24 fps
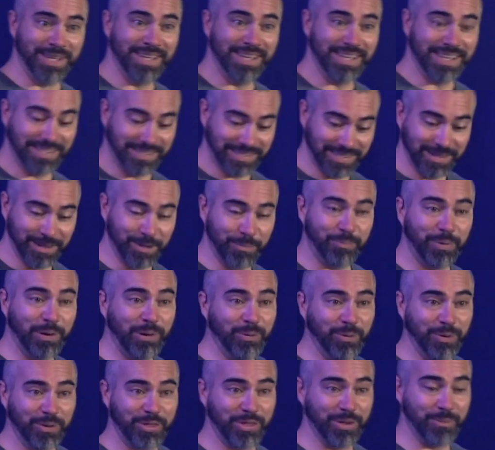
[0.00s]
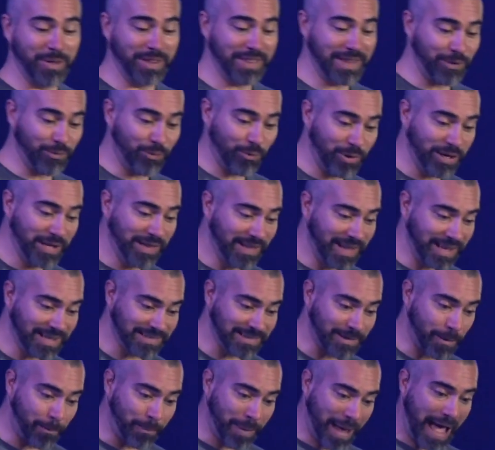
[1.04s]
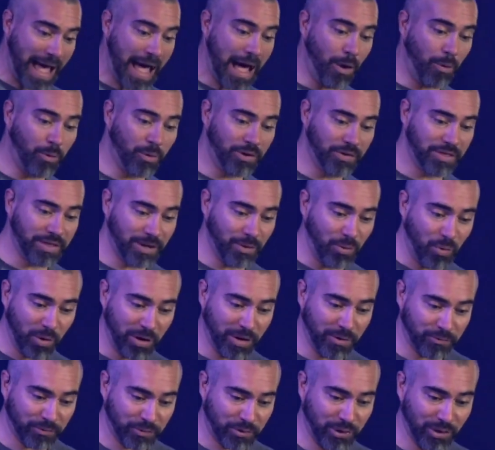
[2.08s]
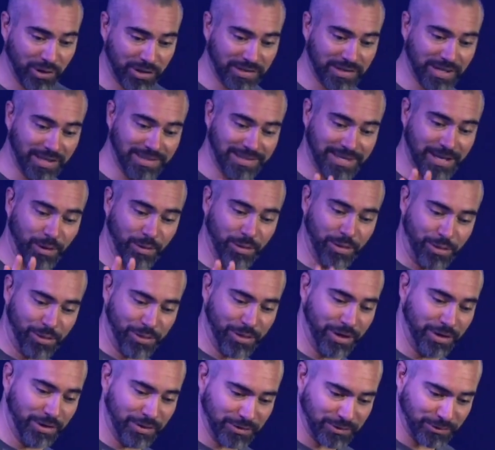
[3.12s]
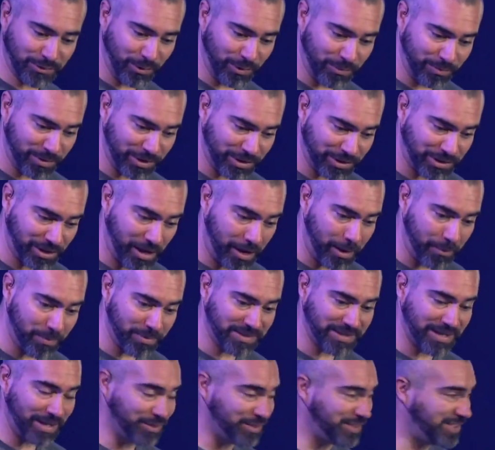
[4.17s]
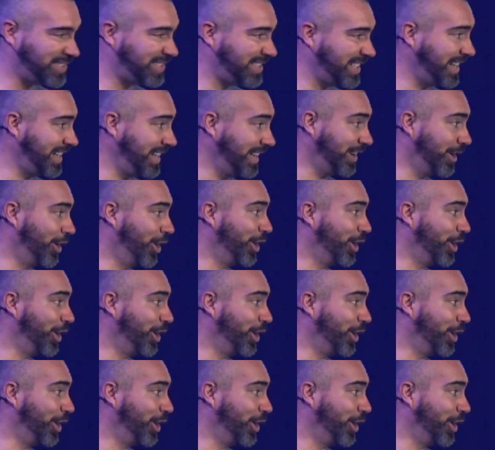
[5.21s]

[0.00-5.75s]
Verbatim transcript: is in the boat with them and they realize the power they would have took to tell the thunderstorm to shut up is now sitting